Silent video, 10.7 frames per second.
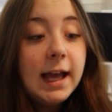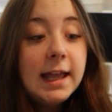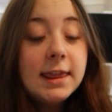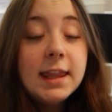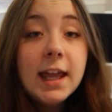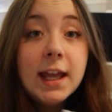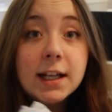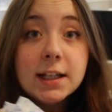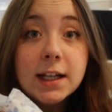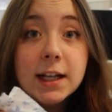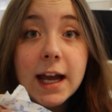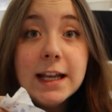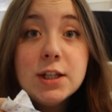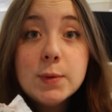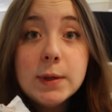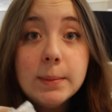and then I
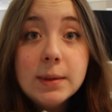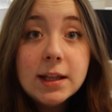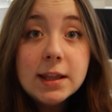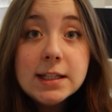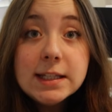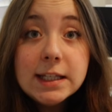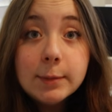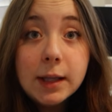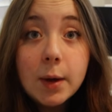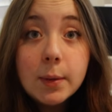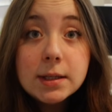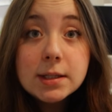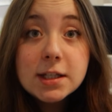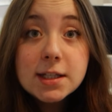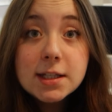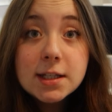trimmed the seam
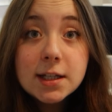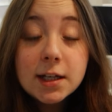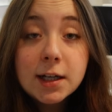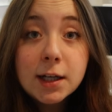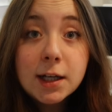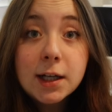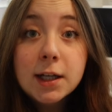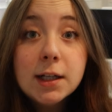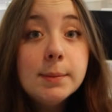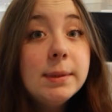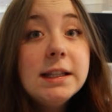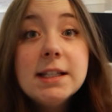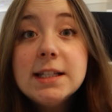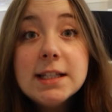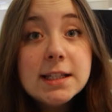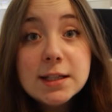allowance. But
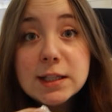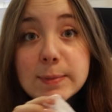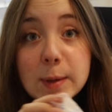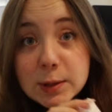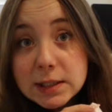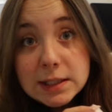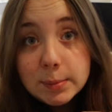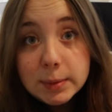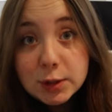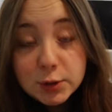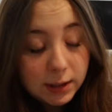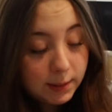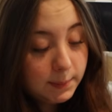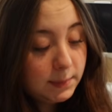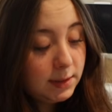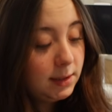this isn't supposed to be
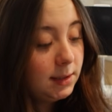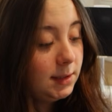trimmed.